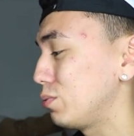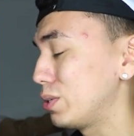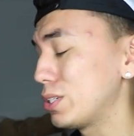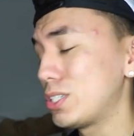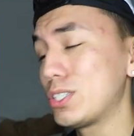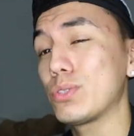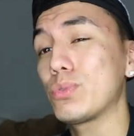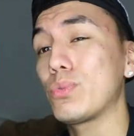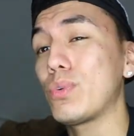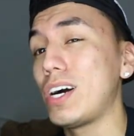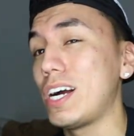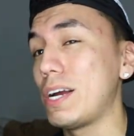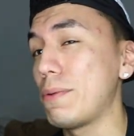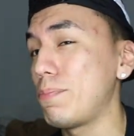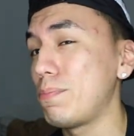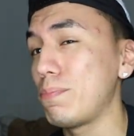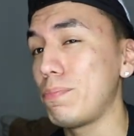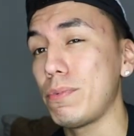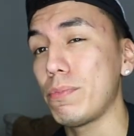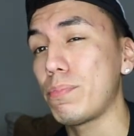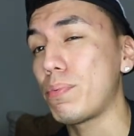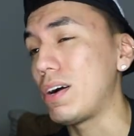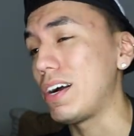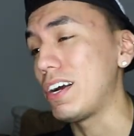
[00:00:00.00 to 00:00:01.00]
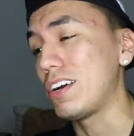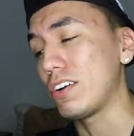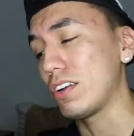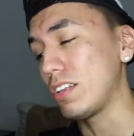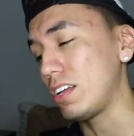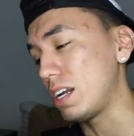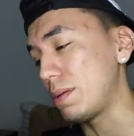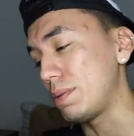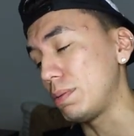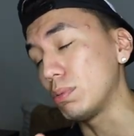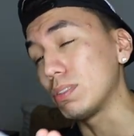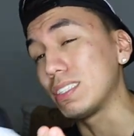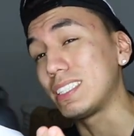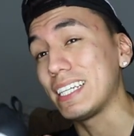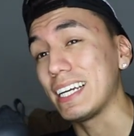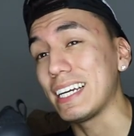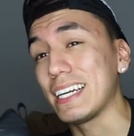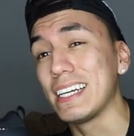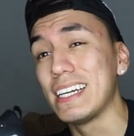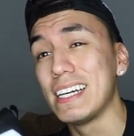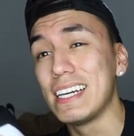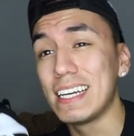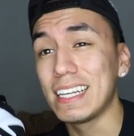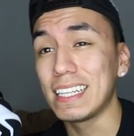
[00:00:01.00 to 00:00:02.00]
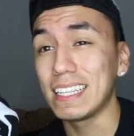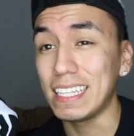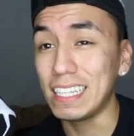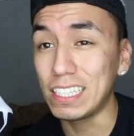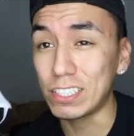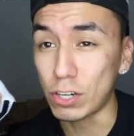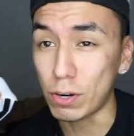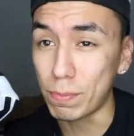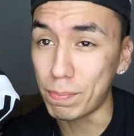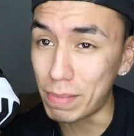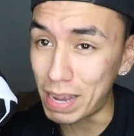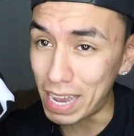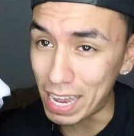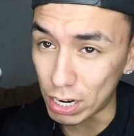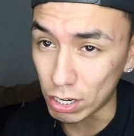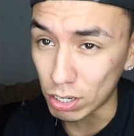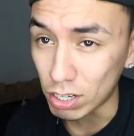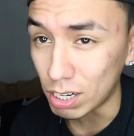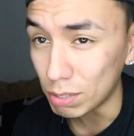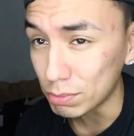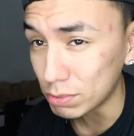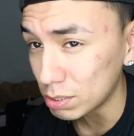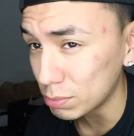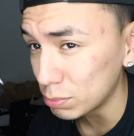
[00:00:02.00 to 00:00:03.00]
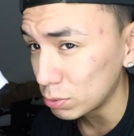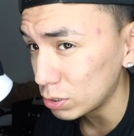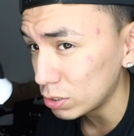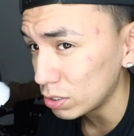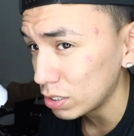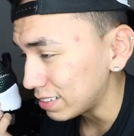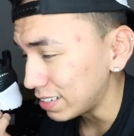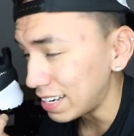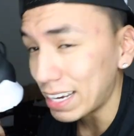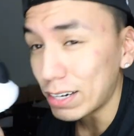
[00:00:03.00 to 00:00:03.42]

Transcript: which is why you probably heard a lot of people say these are mad uncomfortable.